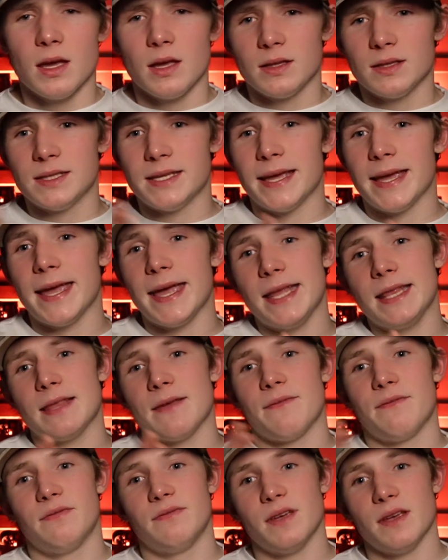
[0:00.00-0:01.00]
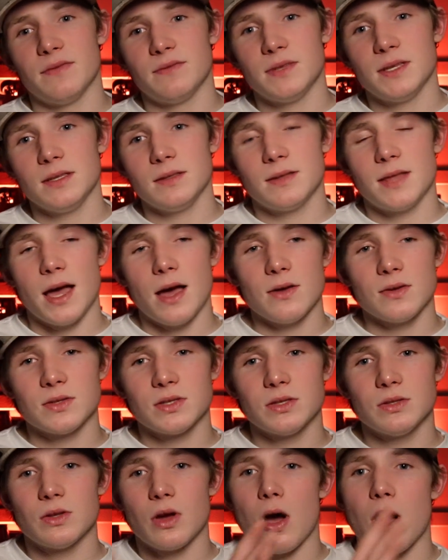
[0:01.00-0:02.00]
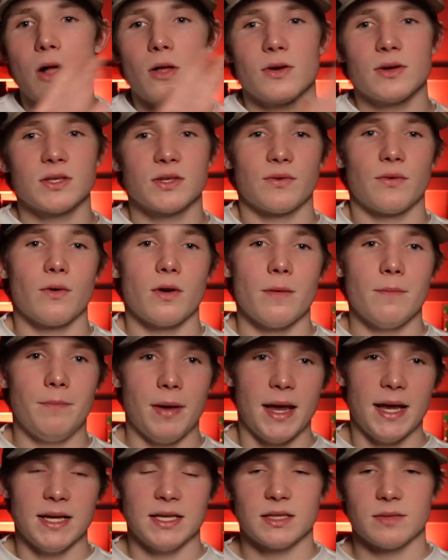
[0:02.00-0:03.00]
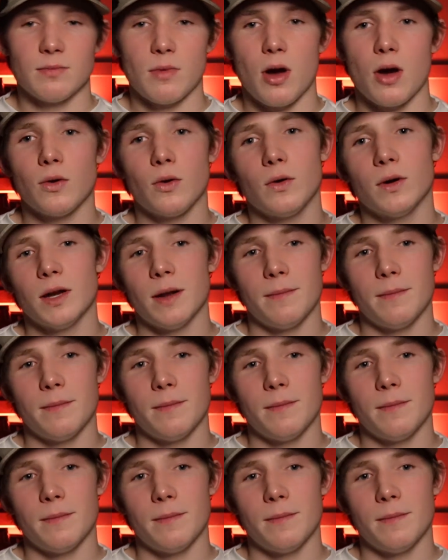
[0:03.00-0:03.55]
$10,000 to $15,000 for a base model.